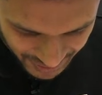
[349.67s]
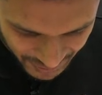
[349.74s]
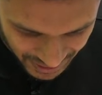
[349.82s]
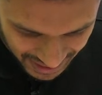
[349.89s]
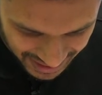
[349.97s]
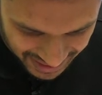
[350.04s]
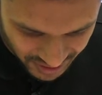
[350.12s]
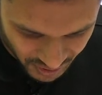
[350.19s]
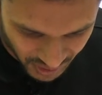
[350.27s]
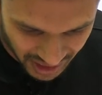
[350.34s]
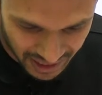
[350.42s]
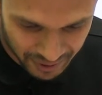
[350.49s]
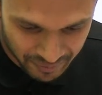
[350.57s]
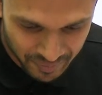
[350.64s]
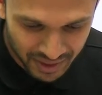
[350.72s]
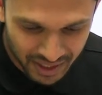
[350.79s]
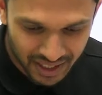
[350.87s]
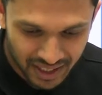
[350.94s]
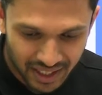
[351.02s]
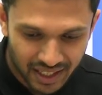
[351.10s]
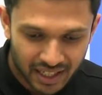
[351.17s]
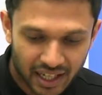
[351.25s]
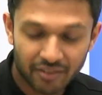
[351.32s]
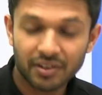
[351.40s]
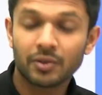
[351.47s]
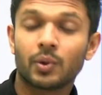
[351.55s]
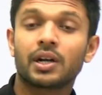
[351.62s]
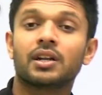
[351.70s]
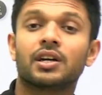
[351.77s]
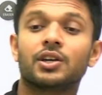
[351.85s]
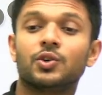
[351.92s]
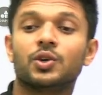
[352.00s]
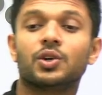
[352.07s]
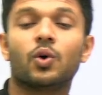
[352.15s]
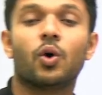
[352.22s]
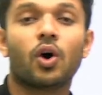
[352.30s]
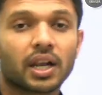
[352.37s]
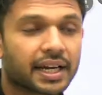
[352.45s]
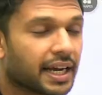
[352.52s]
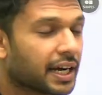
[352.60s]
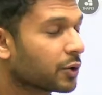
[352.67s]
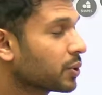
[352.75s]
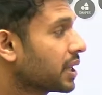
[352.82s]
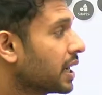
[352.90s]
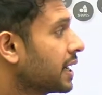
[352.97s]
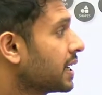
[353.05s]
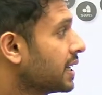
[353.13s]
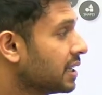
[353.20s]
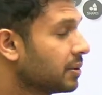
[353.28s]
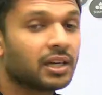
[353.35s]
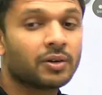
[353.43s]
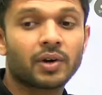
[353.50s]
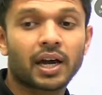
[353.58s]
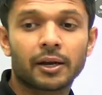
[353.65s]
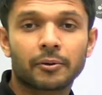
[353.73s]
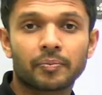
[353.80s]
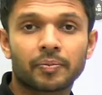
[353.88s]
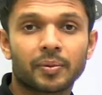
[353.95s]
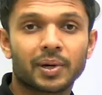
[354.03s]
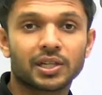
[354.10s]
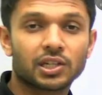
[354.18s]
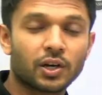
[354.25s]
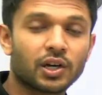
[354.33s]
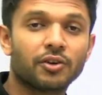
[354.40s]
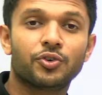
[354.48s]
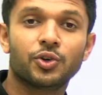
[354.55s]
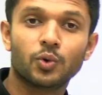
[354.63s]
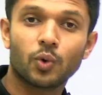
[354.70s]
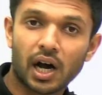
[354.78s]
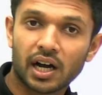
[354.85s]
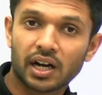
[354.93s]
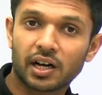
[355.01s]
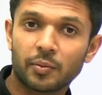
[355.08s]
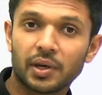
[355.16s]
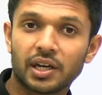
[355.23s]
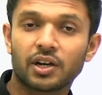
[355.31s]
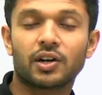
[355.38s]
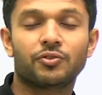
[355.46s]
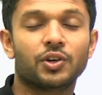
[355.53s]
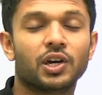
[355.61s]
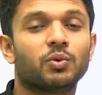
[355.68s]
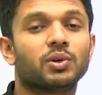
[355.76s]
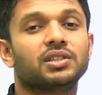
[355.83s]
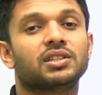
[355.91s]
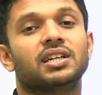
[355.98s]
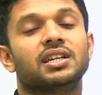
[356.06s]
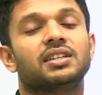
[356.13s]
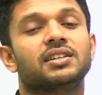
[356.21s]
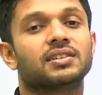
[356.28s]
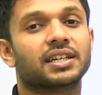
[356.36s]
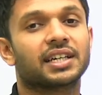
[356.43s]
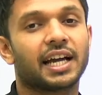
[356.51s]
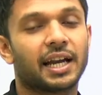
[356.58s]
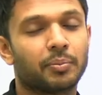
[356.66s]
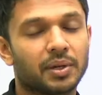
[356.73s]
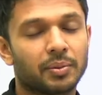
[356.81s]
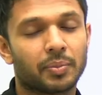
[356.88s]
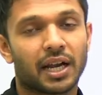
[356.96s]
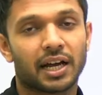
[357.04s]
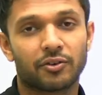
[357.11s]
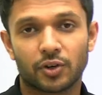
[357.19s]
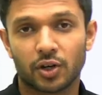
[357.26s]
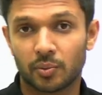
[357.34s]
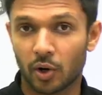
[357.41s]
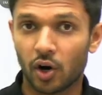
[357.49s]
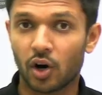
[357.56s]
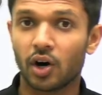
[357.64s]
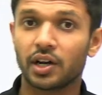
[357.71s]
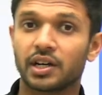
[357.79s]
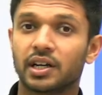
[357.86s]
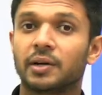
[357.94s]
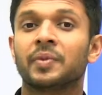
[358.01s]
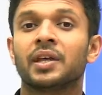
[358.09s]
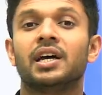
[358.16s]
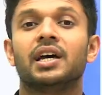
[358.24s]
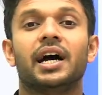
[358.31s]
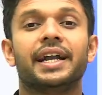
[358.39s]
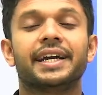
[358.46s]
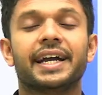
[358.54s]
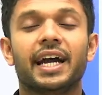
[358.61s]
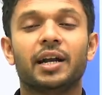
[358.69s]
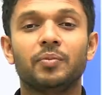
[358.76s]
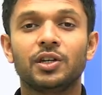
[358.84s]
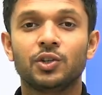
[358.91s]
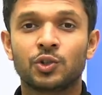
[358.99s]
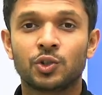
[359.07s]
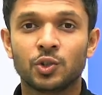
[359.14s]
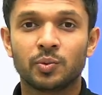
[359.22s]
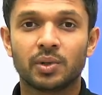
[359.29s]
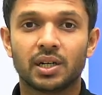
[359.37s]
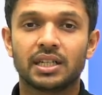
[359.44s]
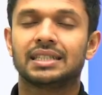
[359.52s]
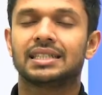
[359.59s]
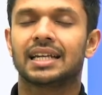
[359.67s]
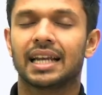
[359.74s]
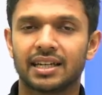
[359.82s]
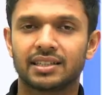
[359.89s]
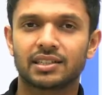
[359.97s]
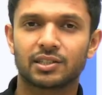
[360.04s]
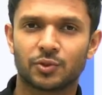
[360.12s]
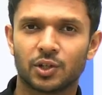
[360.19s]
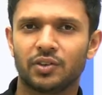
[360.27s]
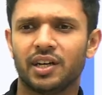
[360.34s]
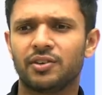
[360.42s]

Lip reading: Okay, Shreya. Everyone, you all can do that. In the meanwhile, but look, if you are coming or if you are visiting this Unacademy platform or an Academy YouTube classes for the